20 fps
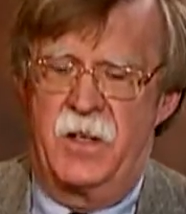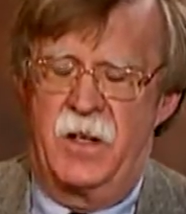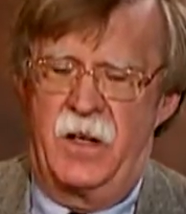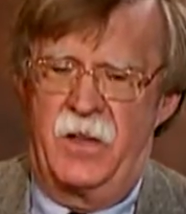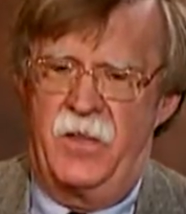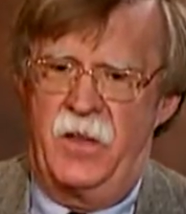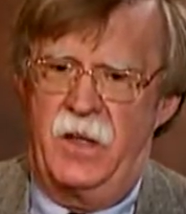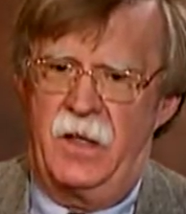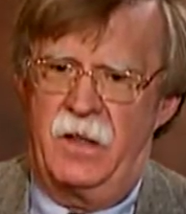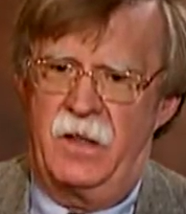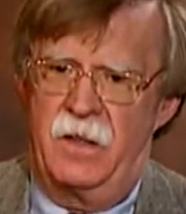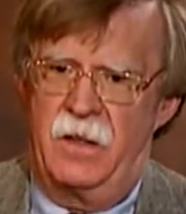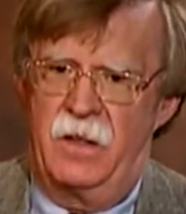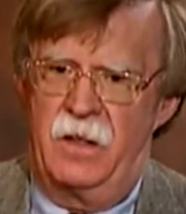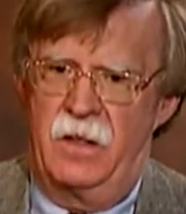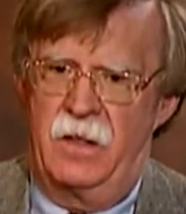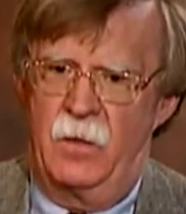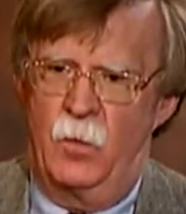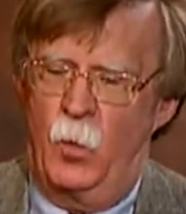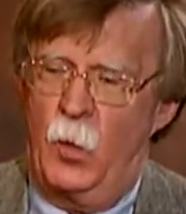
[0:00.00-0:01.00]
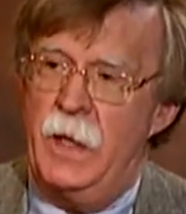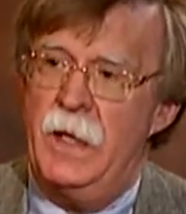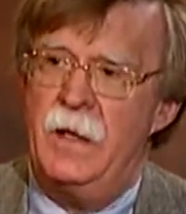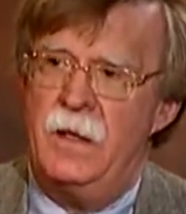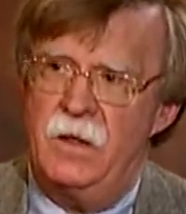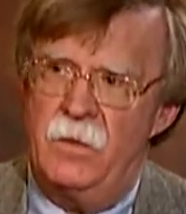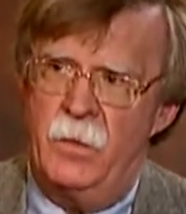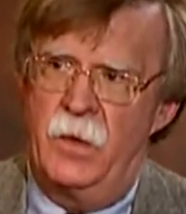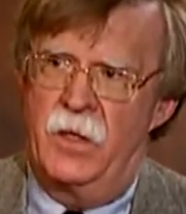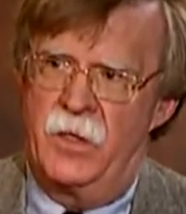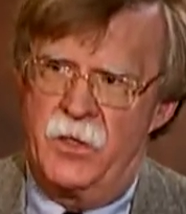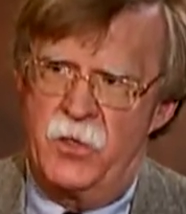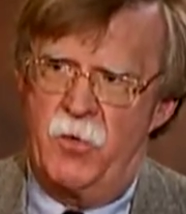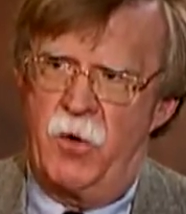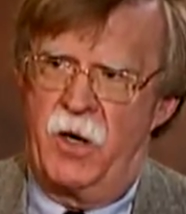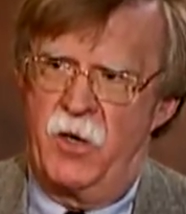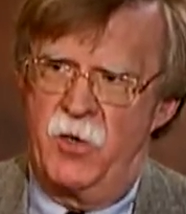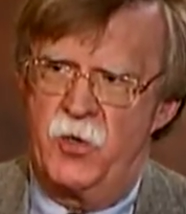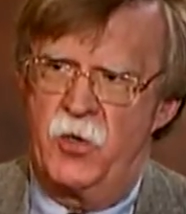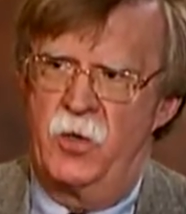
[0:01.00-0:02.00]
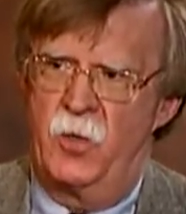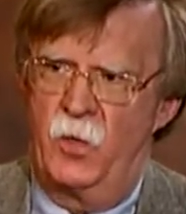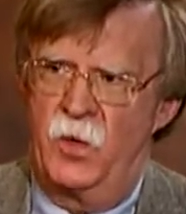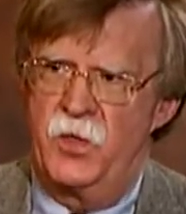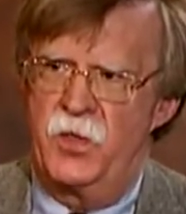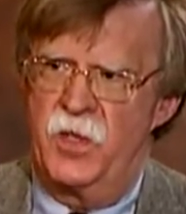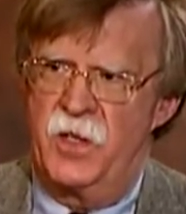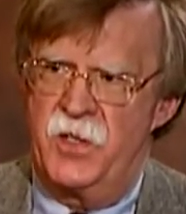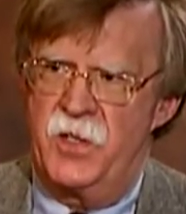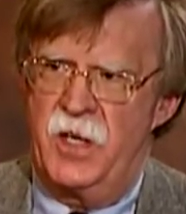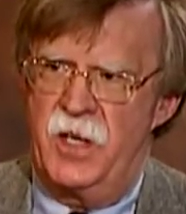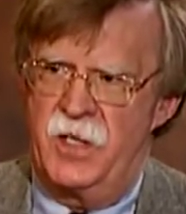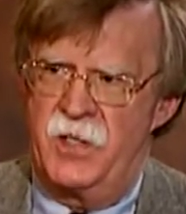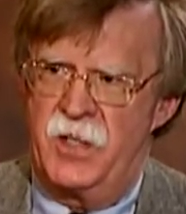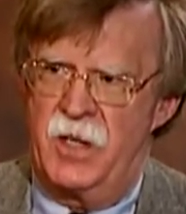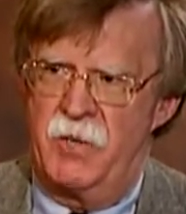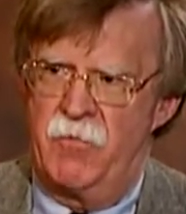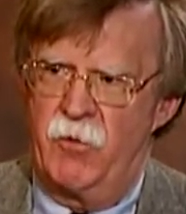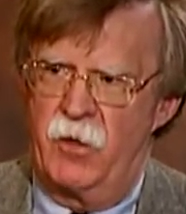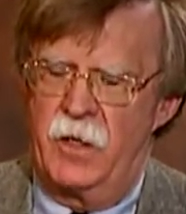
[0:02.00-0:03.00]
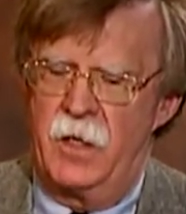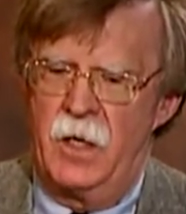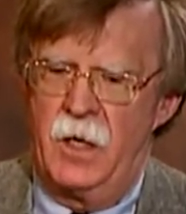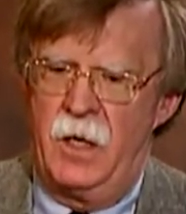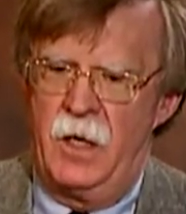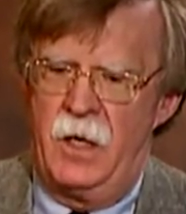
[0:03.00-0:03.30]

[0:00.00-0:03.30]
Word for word: and I think that a weak administration, which this has every